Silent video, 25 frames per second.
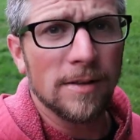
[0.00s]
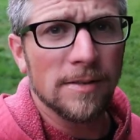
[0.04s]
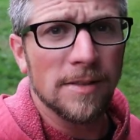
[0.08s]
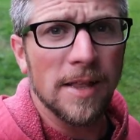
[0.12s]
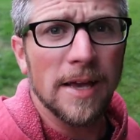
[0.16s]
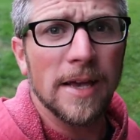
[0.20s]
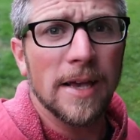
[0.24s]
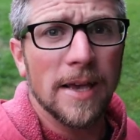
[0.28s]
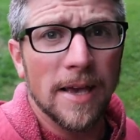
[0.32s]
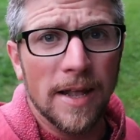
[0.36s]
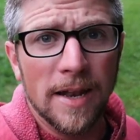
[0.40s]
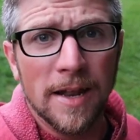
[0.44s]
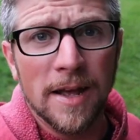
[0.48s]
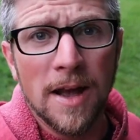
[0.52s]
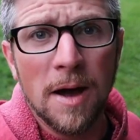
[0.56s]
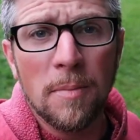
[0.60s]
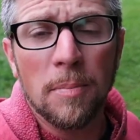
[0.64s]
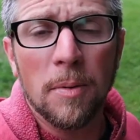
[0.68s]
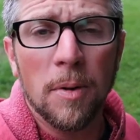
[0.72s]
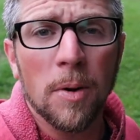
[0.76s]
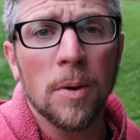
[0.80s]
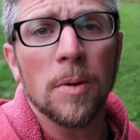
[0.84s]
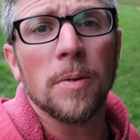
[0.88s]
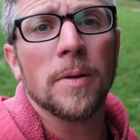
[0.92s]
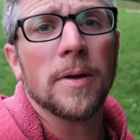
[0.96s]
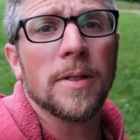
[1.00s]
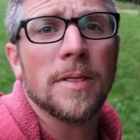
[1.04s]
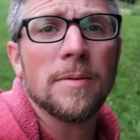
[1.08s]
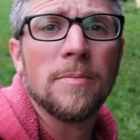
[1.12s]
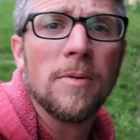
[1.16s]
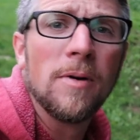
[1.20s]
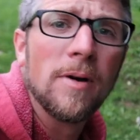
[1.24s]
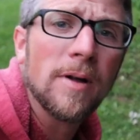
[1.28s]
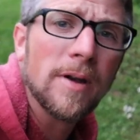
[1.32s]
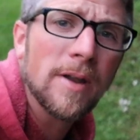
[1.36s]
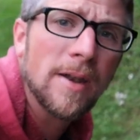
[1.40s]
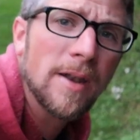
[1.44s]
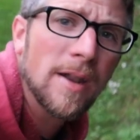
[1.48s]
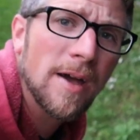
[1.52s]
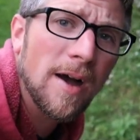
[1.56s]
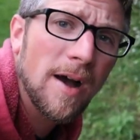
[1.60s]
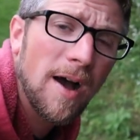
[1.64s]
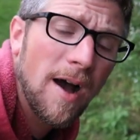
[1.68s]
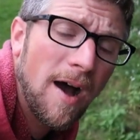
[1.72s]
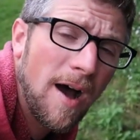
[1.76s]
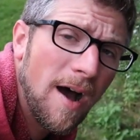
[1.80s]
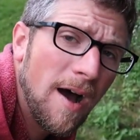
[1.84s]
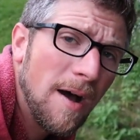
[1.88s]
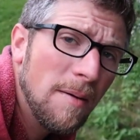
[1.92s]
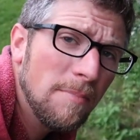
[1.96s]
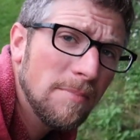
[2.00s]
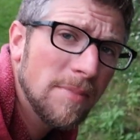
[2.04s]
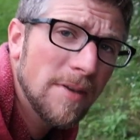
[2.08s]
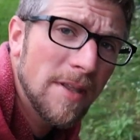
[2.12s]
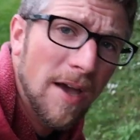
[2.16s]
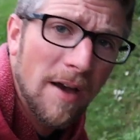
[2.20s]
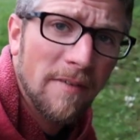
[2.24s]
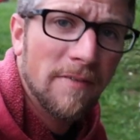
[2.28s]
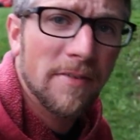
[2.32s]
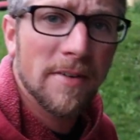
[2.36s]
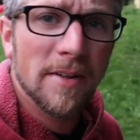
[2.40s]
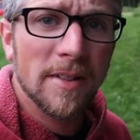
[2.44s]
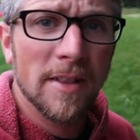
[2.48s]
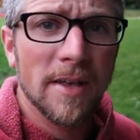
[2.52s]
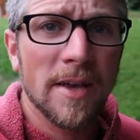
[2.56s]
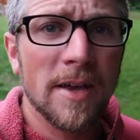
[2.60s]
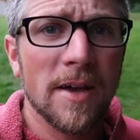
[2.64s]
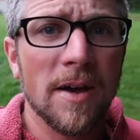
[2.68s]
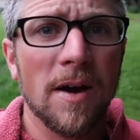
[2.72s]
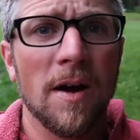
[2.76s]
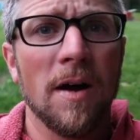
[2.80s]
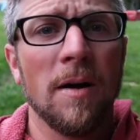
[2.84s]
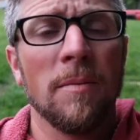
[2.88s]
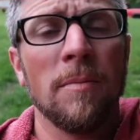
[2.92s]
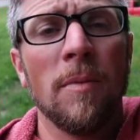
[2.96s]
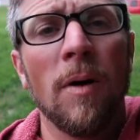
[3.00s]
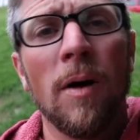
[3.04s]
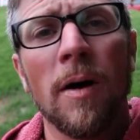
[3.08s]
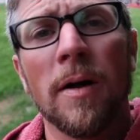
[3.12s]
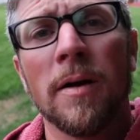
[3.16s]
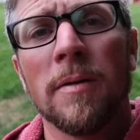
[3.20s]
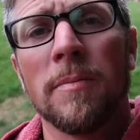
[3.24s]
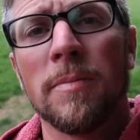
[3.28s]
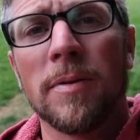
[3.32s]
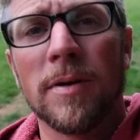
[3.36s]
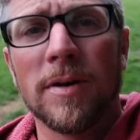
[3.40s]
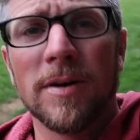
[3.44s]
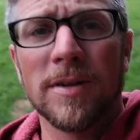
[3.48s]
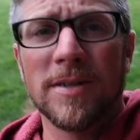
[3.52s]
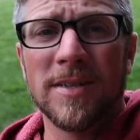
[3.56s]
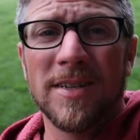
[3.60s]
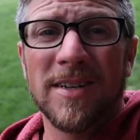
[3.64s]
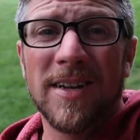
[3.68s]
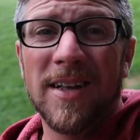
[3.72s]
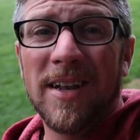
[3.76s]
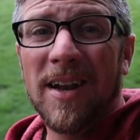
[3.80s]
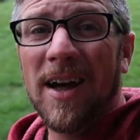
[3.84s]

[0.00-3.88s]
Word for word: Like getting up early in the morning. I'm definitely a morning person,